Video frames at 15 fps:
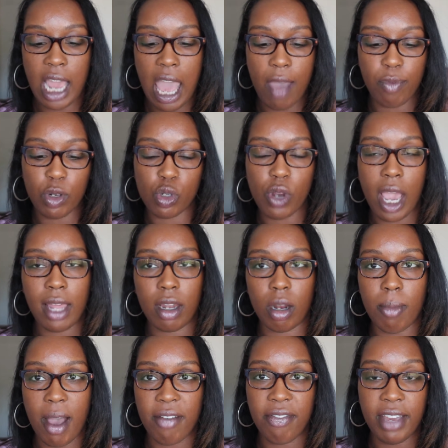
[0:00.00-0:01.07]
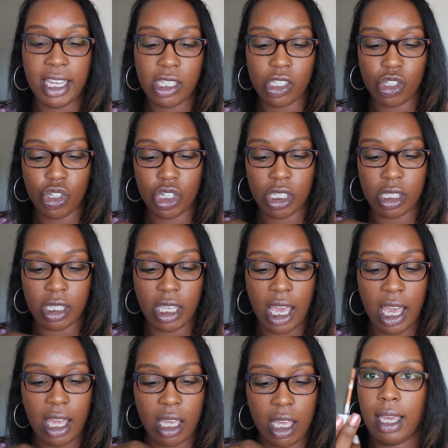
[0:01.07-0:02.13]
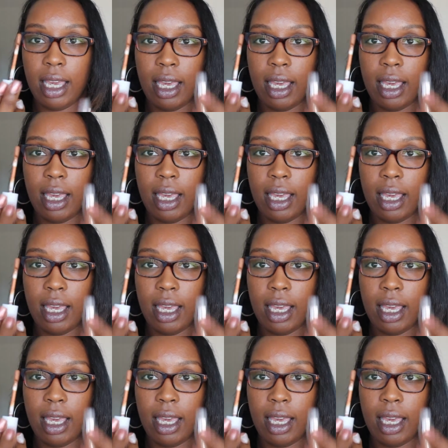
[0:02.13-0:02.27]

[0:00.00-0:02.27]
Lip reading: I haven't tried it on my face just yet.